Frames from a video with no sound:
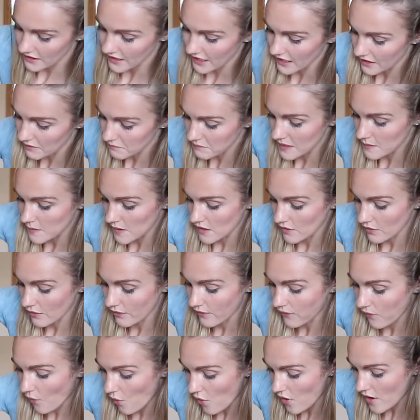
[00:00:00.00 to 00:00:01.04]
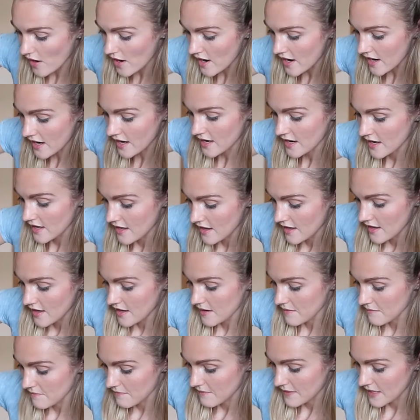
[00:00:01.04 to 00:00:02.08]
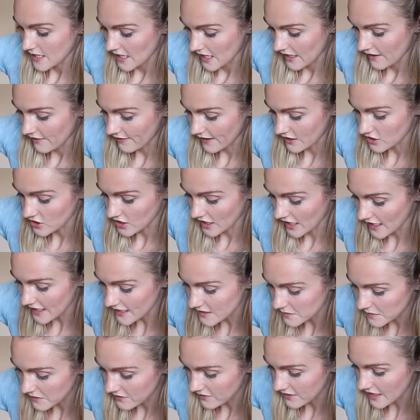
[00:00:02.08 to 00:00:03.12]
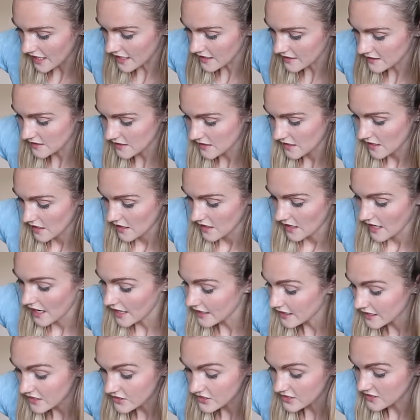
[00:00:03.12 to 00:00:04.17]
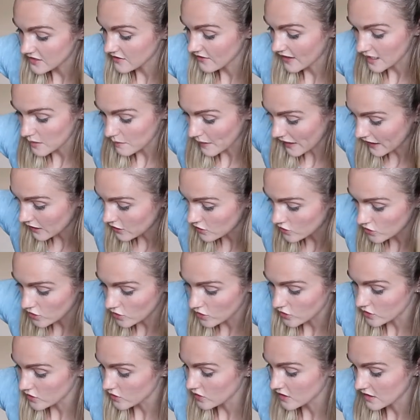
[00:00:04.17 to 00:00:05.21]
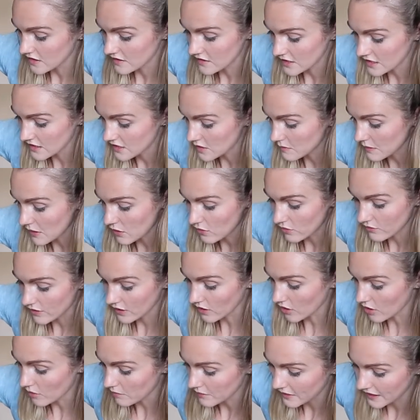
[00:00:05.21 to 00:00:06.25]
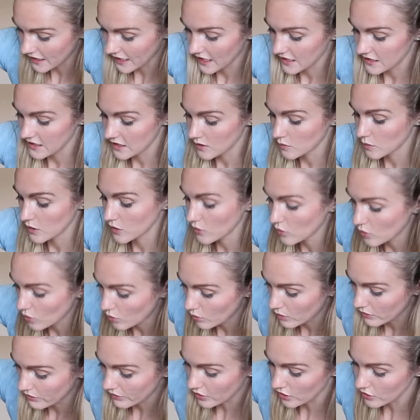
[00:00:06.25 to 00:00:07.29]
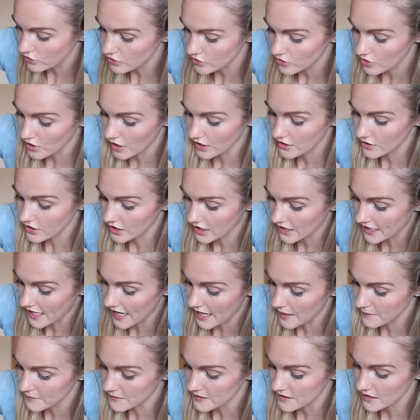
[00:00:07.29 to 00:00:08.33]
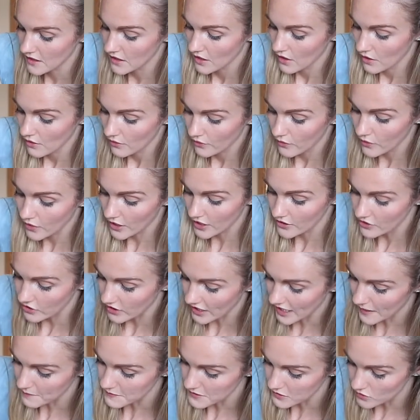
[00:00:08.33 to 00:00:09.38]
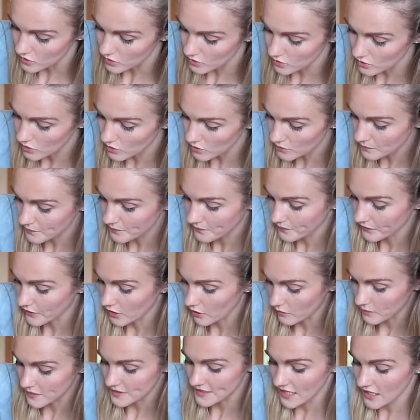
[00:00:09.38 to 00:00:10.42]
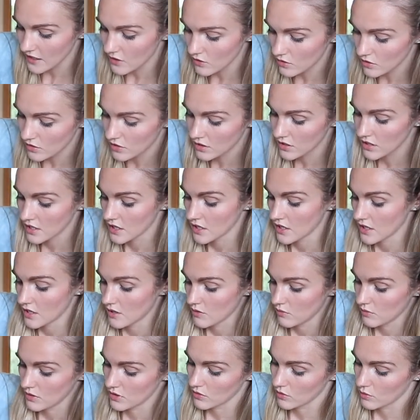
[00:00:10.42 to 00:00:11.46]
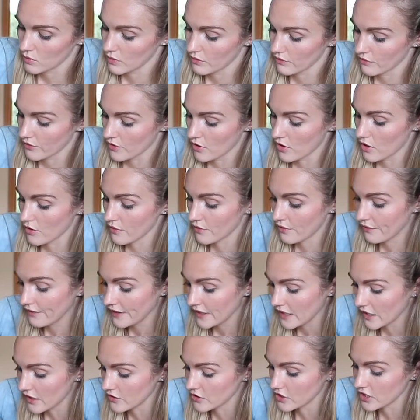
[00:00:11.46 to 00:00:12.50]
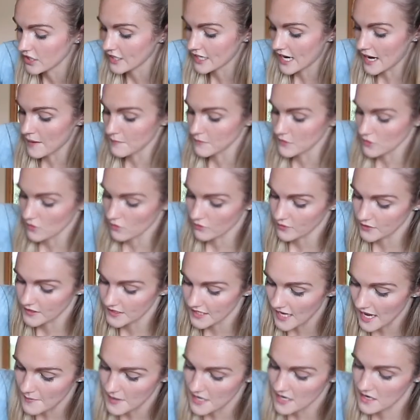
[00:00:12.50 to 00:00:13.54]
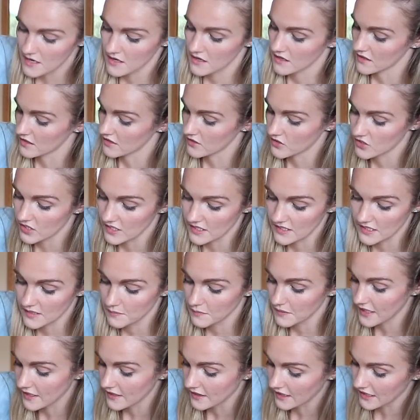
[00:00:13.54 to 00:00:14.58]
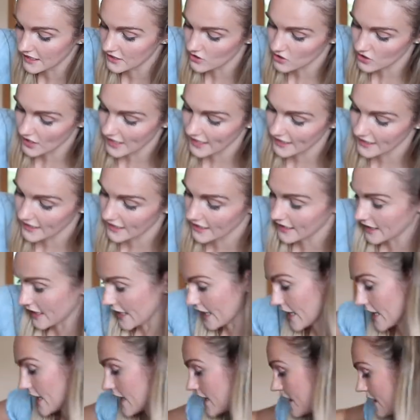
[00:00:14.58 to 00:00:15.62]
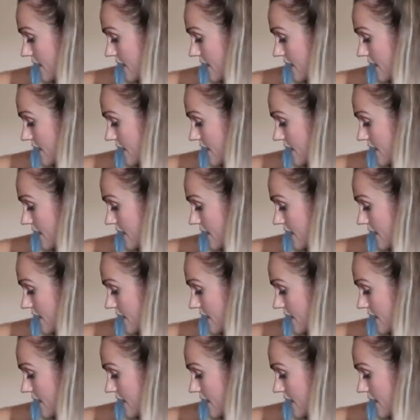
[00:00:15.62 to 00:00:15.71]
like maybe 4 mini fish cakes with this, and then just divide it by the 2, so it doesn't need to be over complicated. We know we've got 200 grams, 400 grams in total of potato. We know we've got 300 grams of salmon. It's just splitly trying to like